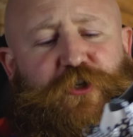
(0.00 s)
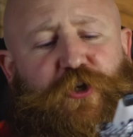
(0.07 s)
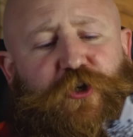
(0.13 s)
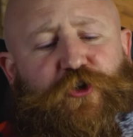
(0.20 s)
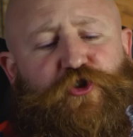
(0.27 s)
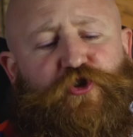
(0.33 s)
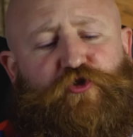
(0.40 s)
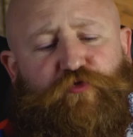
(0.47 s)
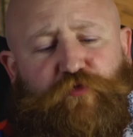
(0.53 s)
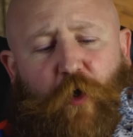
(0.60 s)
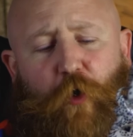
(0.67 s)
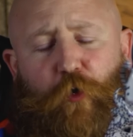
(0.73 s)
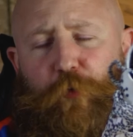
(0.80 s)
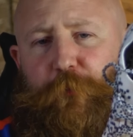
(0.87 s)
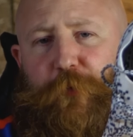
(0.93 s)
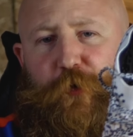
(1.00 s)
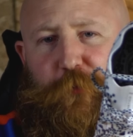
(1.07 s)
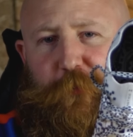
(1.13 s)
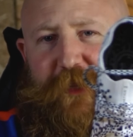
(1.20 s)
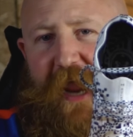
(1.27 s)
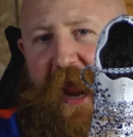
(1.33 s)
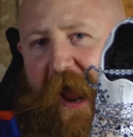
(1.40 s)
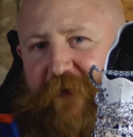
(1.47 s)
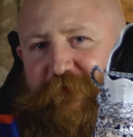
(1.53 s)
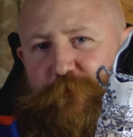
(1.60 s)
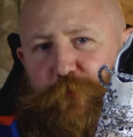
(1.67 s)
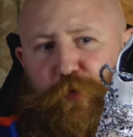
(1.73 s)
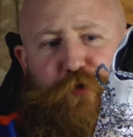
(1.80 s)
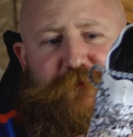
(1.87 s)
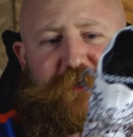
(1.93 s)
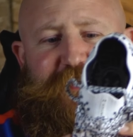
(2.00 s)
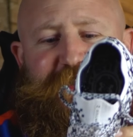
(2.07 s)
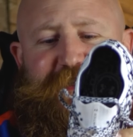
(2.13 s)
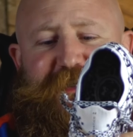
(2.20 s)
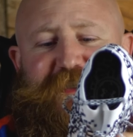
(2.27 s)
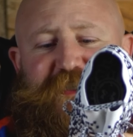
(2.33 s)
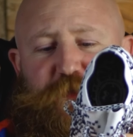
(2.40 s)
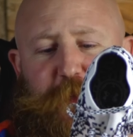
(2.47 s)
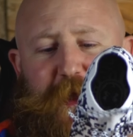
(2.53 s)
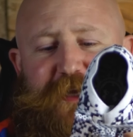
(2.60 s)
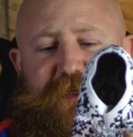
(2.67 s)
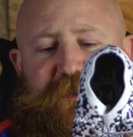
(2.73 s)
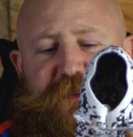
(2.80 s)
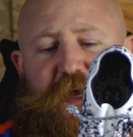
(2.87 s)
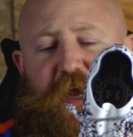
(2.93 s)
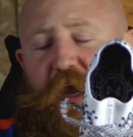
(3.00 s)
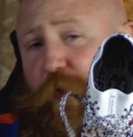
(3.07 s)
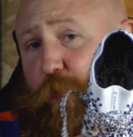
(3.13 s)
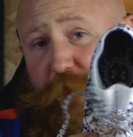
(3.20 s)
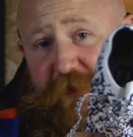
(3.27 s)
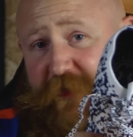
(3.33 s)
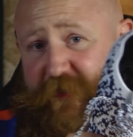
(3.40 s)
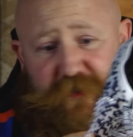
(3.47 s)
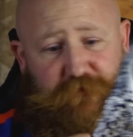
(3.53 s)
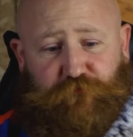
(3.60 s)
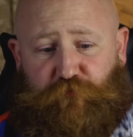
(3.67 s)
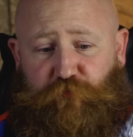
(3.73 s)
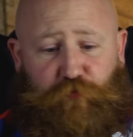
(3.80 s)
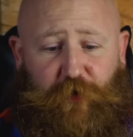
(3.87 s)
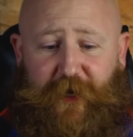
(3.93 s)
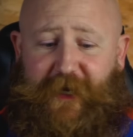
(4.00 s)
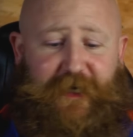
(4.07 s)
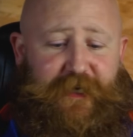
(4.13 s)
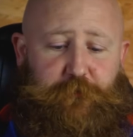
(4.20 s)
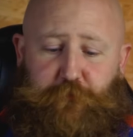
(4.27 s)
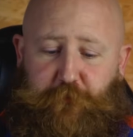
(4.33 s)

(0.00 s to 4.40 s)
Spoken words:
control boot, but they have moved into this space with this really